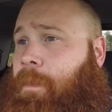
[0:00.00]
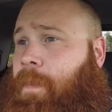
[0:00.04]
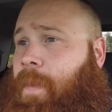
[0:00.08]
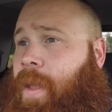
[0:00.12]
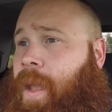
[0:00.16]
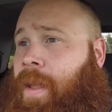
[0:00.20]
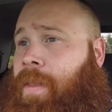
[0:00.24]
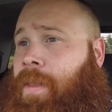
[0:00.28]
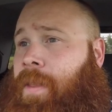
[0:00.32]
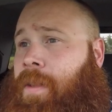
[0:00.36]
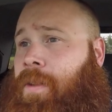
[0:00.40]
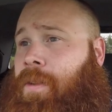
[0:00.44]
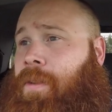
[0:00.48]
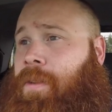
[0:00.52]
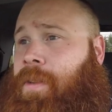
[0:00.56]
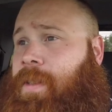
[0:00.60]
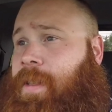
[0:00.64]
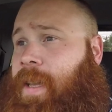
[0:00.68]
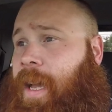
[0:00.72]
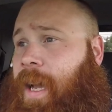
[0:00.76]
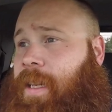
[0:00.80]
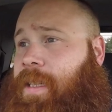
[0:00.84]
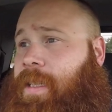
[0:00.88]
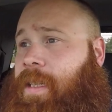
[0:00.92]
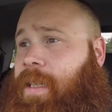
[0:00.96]
in the news
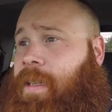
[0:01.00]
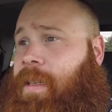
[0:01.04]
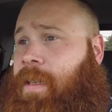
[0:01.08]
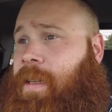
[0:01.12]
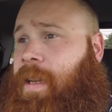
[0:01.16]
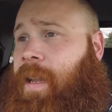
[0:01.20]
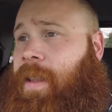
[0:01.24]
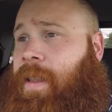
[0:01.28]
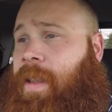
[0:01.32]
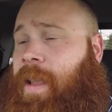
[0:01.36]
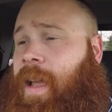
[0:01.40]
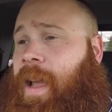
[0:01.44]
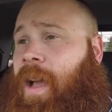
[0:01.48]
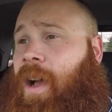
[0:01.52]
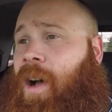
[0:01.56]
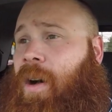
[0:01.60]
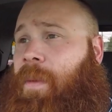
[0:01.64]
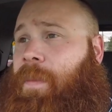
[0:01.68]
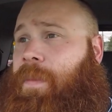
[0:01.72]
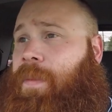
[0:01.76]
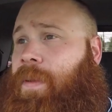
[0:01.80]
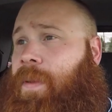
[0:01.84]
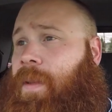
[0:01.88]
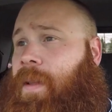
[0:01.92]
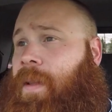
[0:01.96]
section and the
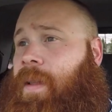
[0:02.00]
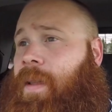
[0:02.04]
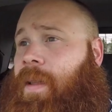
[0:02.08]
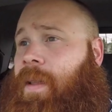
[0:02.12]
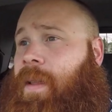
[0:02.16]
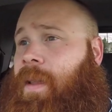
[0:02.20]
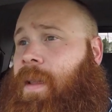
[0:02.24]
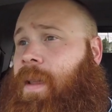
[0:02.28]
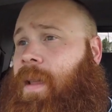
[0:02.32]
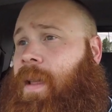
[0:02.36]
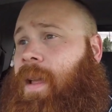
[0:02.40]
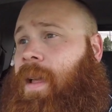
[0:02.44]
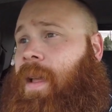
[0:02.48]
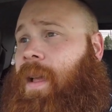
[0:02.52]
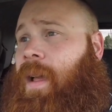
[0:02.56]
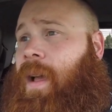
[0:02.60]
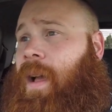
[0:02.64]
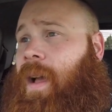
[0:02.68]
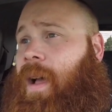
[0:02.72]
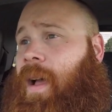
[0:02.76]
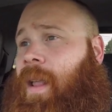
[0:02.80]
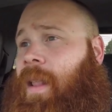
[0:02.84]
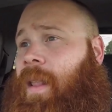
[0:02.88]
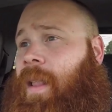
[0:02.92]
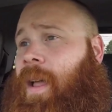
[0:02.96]
help.
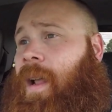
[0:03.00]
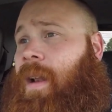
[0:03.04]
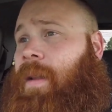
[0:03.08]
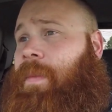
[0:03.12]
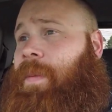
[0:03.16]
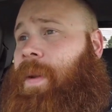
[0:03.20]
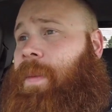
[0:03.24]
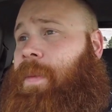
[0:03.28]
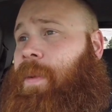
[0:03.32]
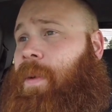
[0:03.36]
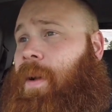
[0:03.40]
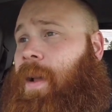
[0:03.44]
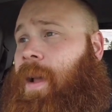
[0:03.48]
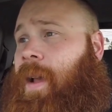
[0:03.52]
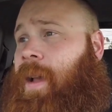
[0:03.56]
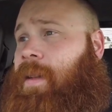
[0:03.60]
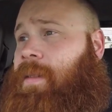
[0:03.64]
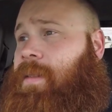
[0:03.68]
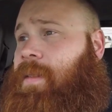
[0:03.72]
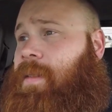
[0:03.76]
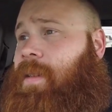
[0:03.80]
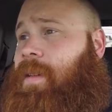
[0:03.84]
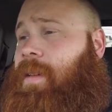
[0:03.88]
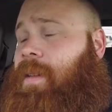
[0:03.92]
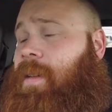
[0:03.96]
A lot of people
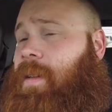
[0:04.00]
ask,